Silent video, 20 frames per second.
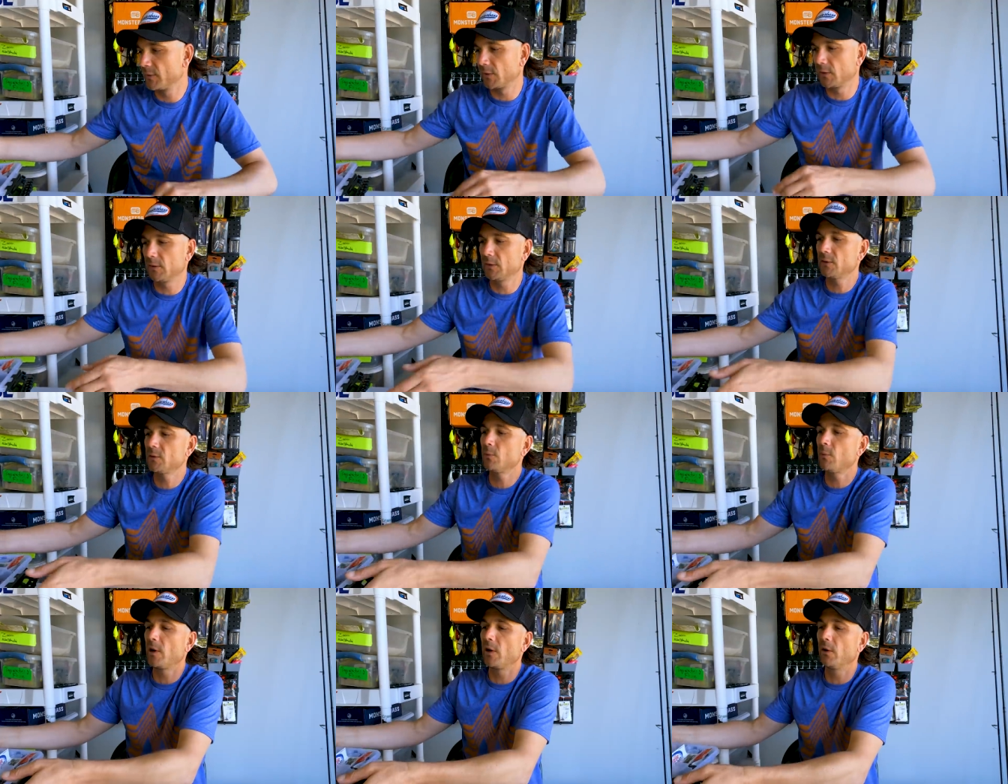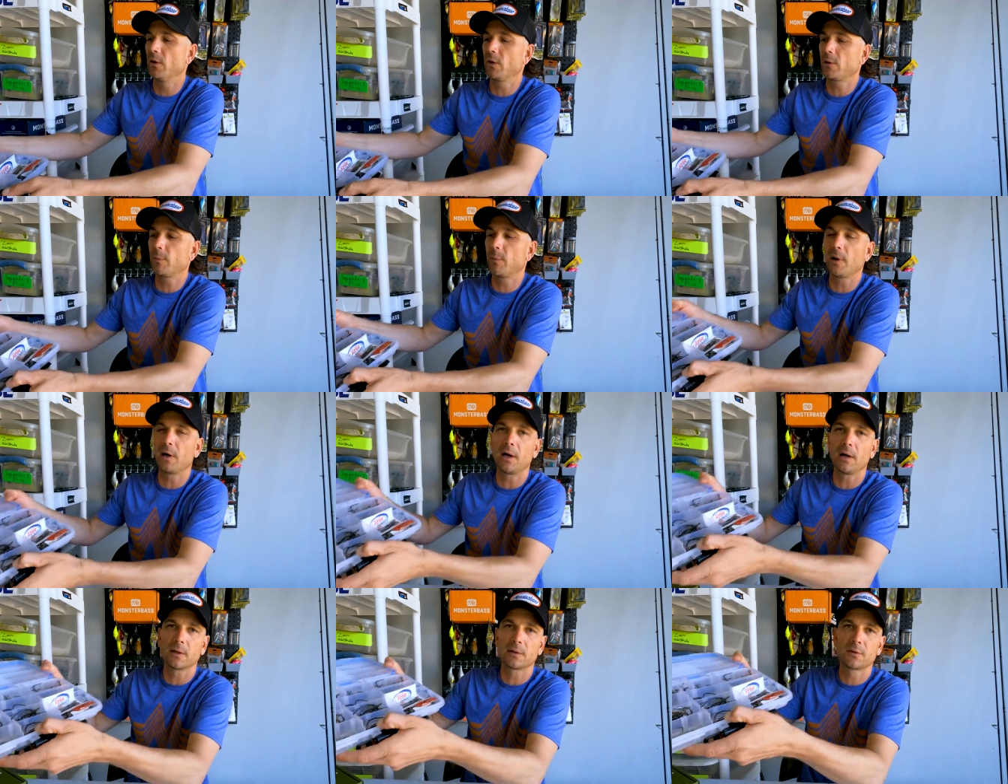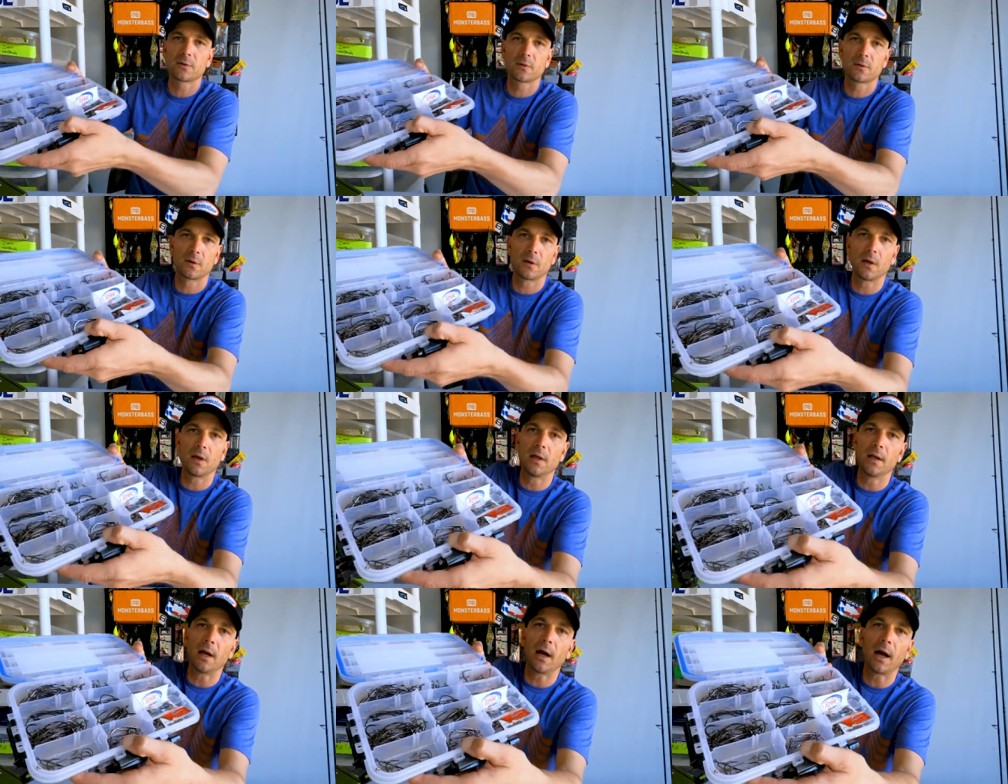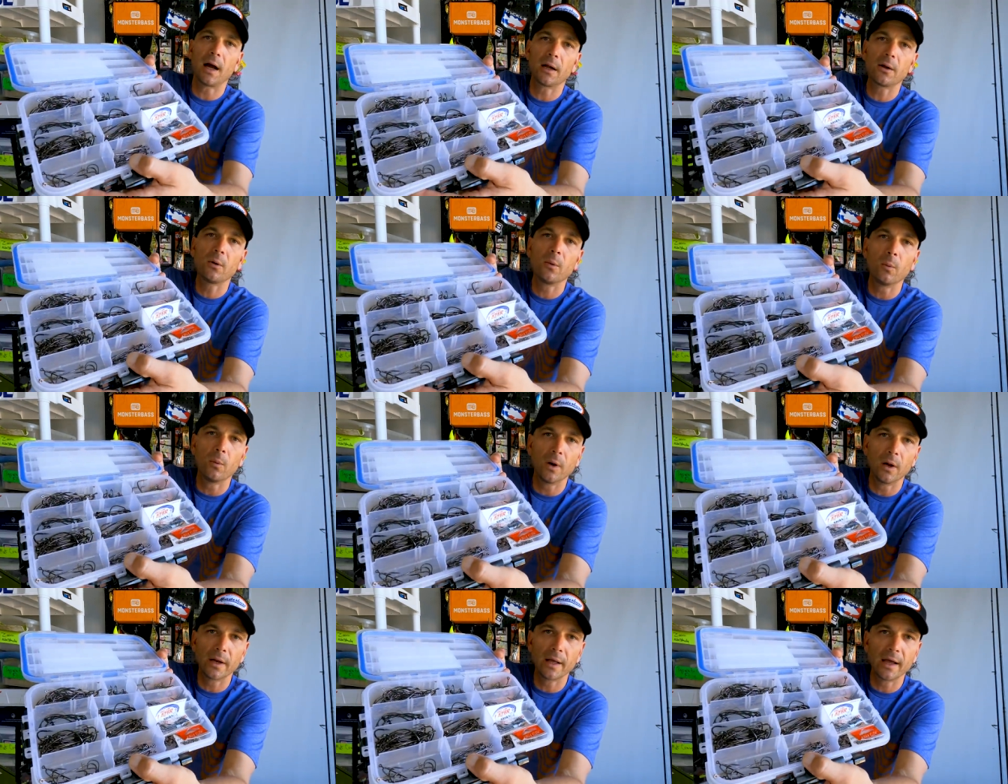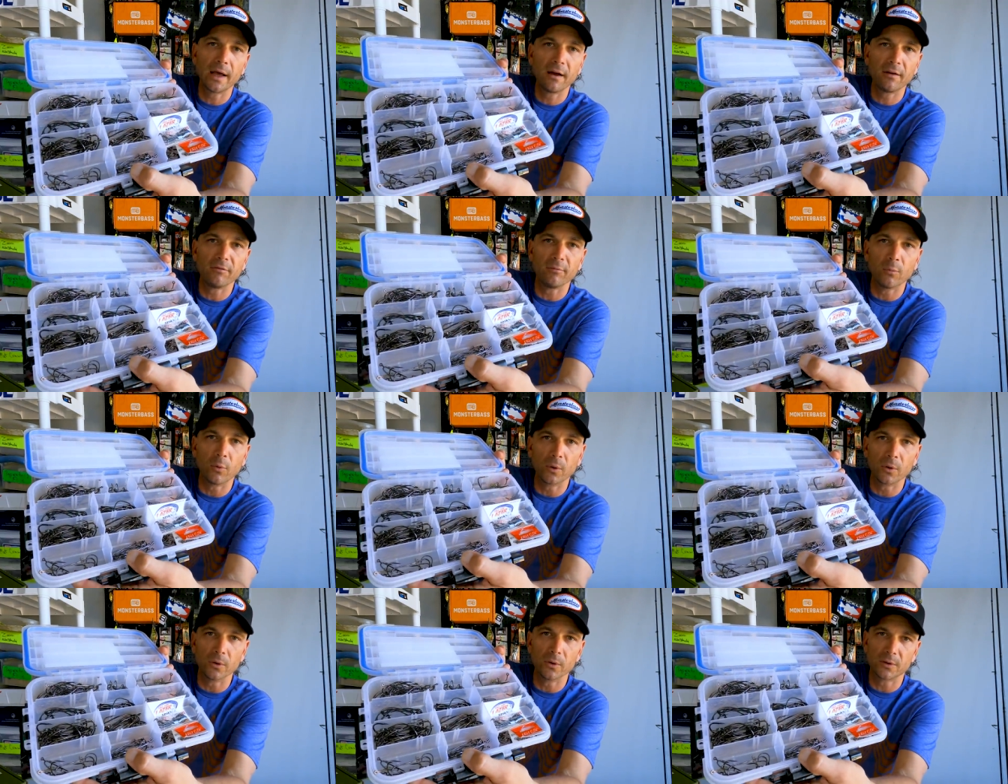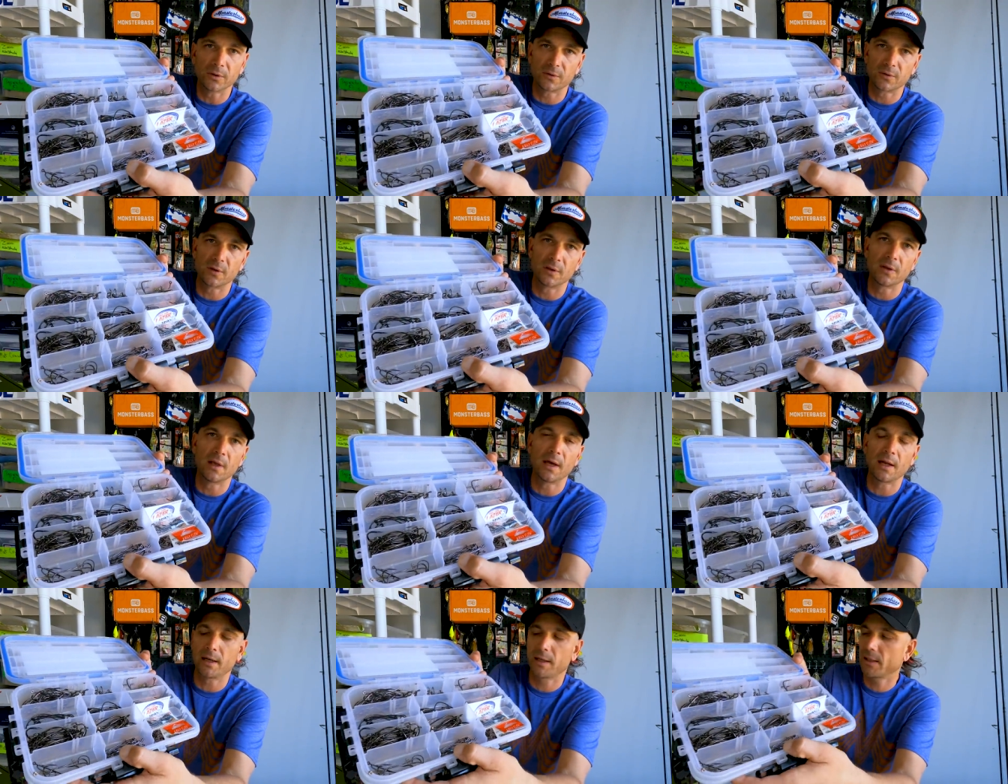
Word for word: Like this is my hook box, and I don't want to have more hooks than that.